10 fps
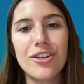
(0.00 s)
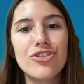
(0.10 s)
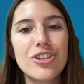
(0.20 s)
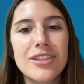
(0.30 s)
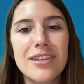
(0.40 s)

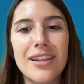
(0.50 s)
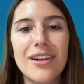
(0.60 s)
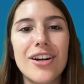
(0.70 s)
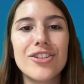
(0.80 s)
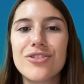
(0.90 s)
not just a
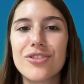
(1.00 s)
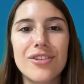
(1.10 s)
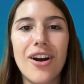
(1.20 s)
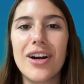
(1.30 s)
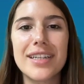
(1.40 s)

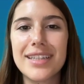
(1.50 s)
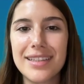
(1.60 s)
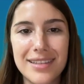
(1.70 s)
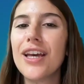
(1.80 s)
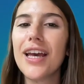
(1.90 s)
large
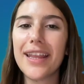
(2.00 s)
garden.